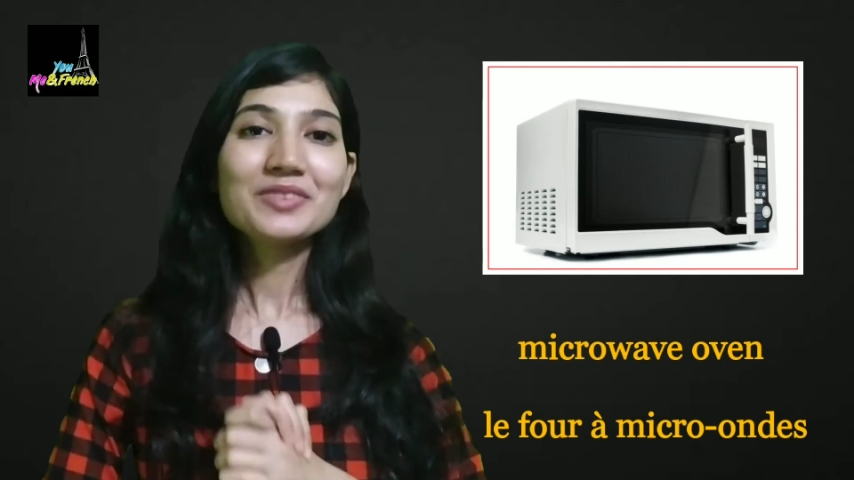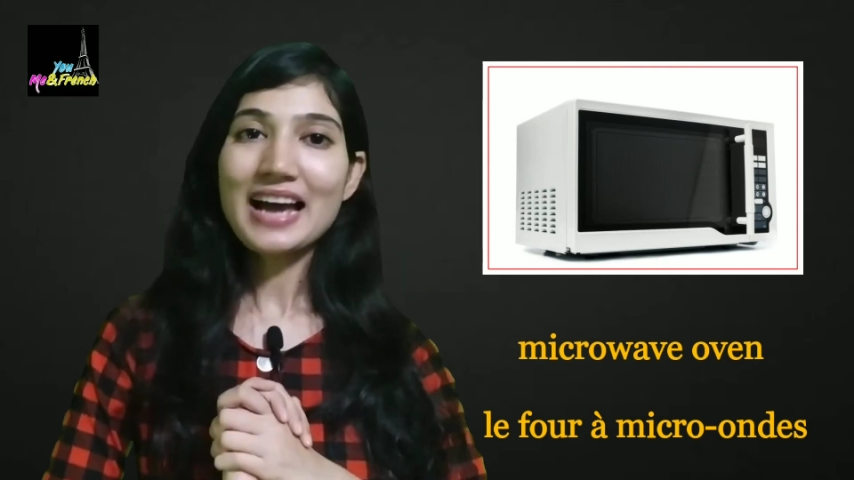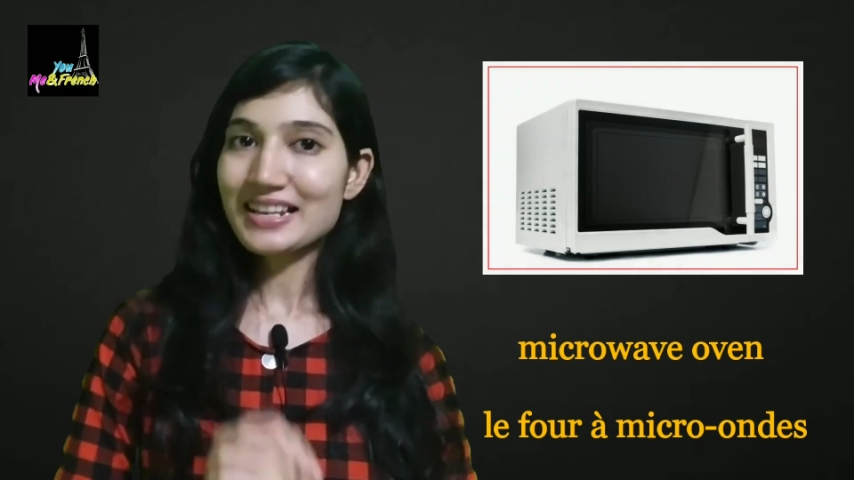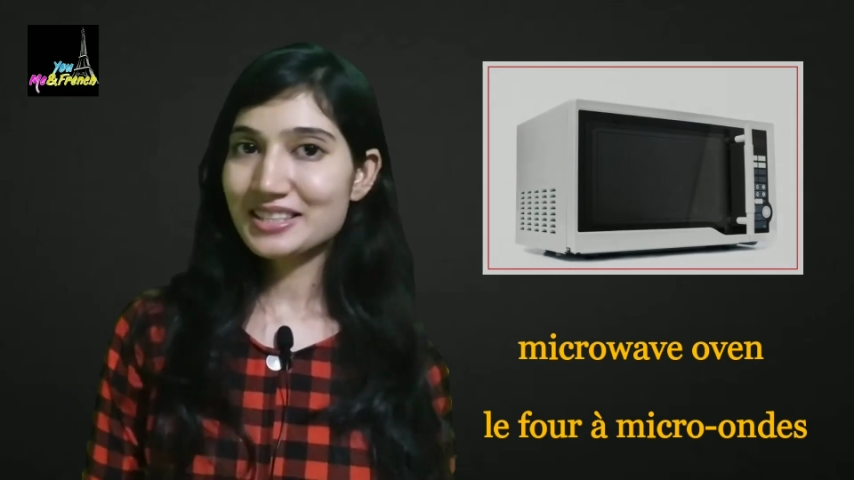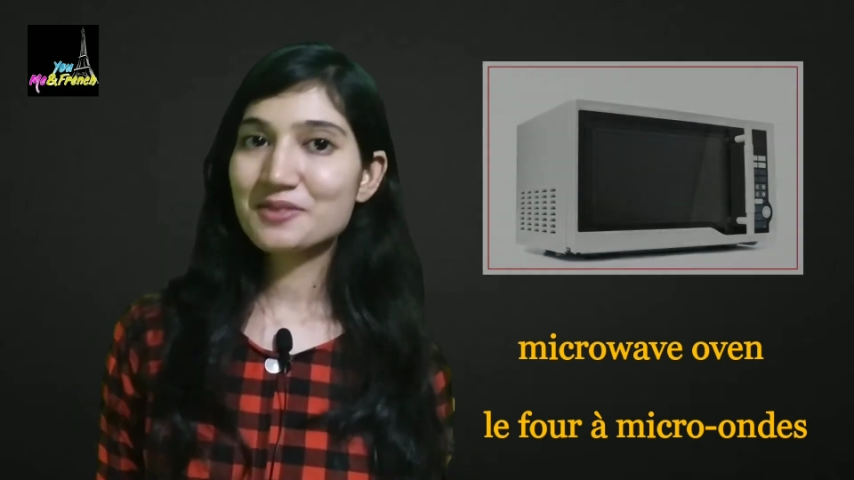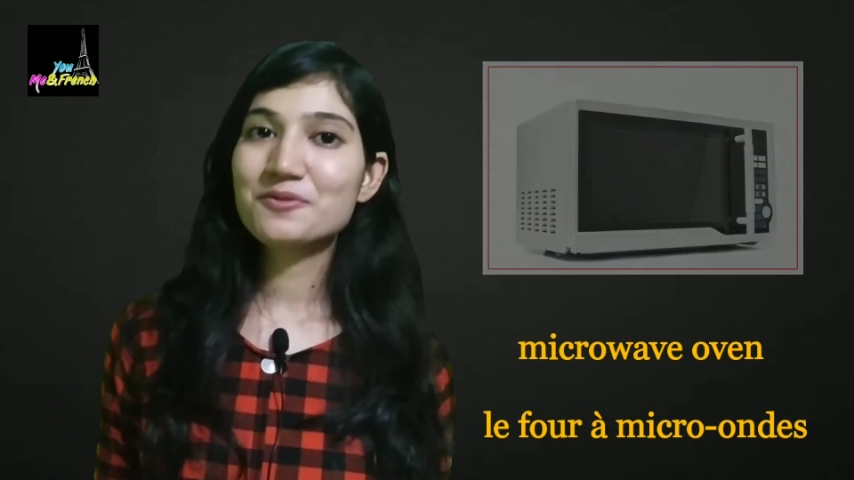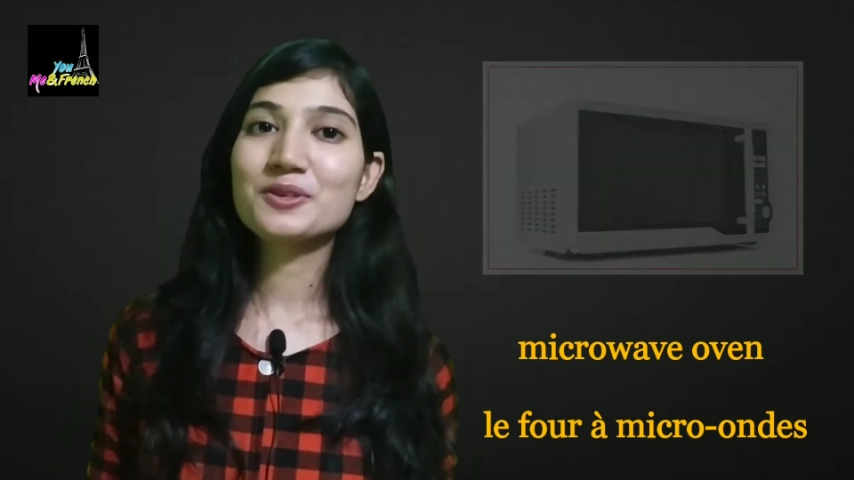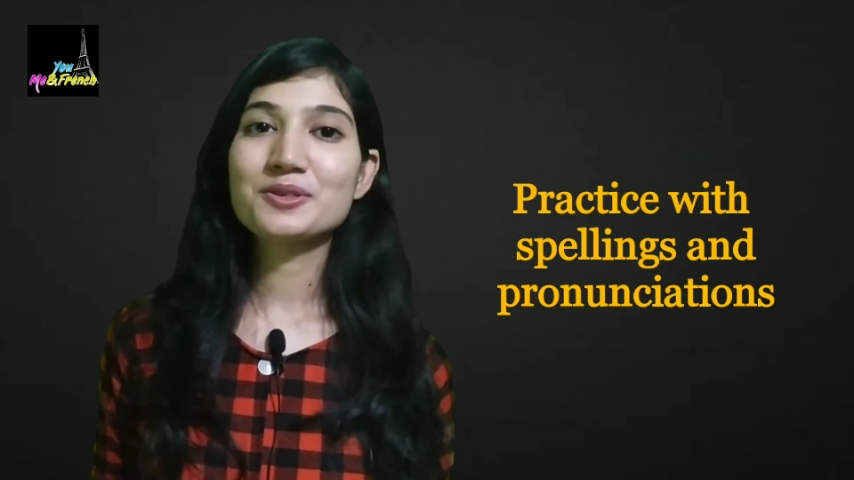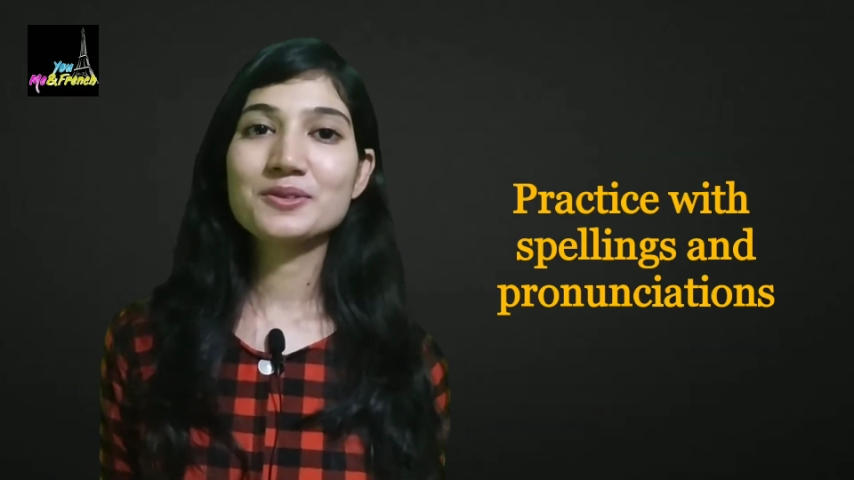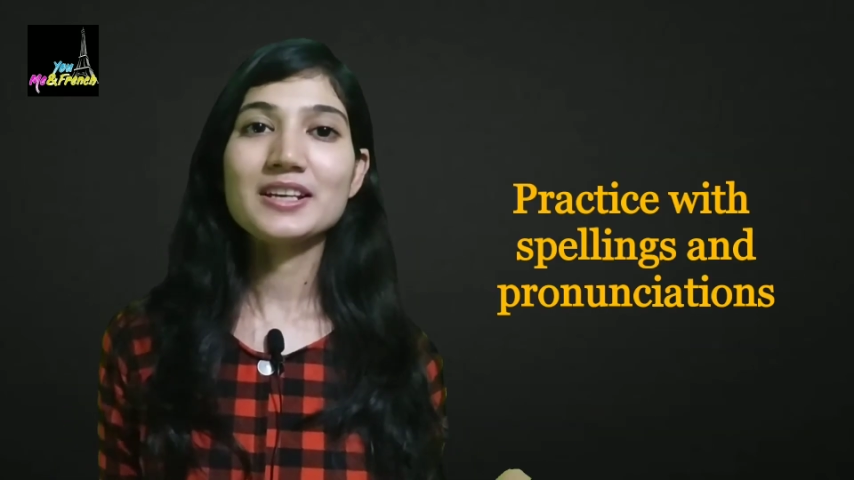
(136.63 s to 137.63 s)
that's it for
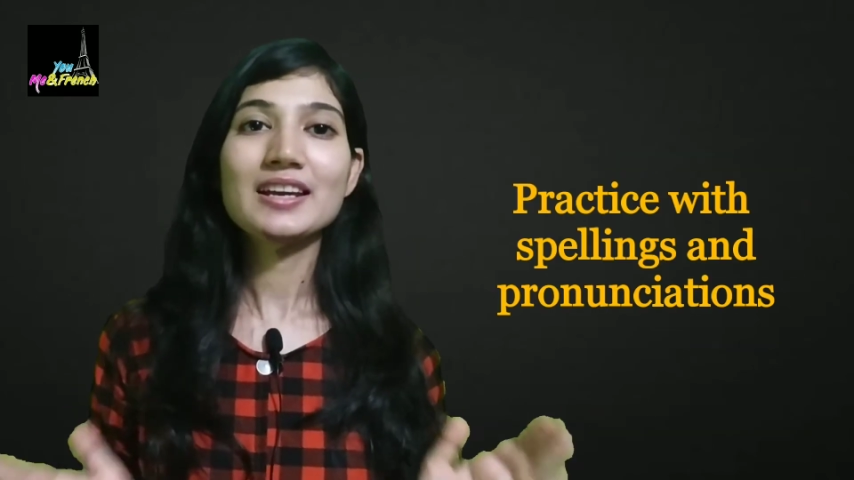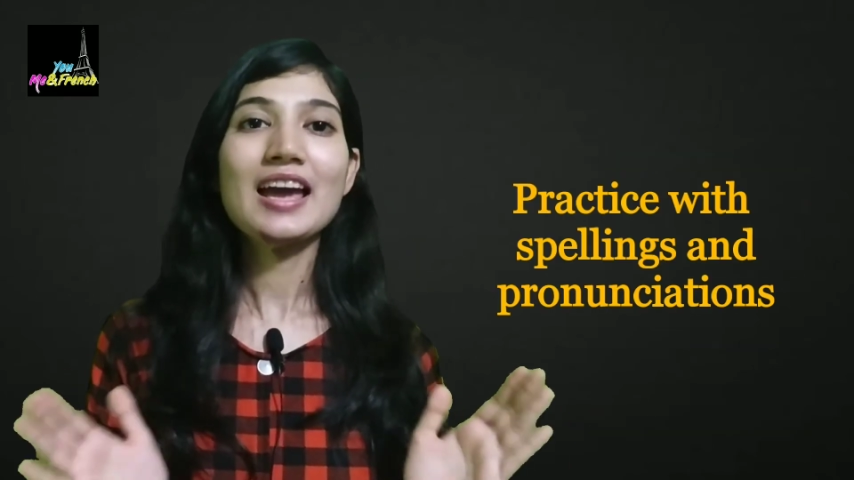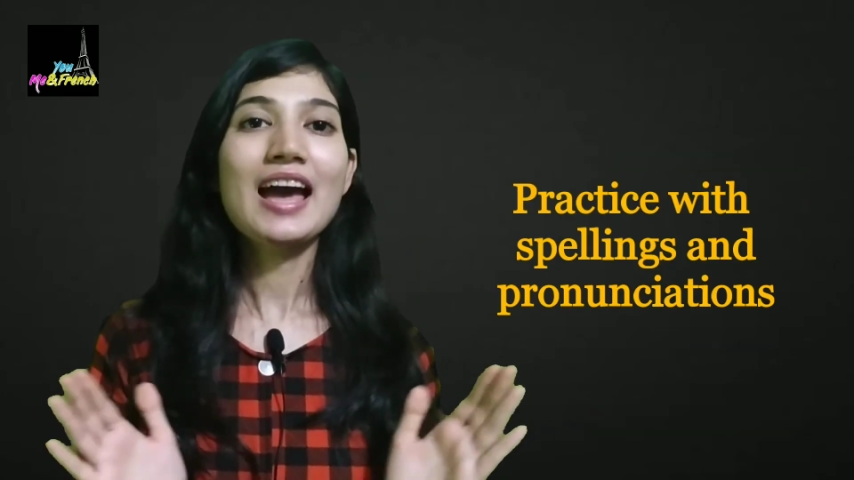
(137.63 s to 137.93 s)
today,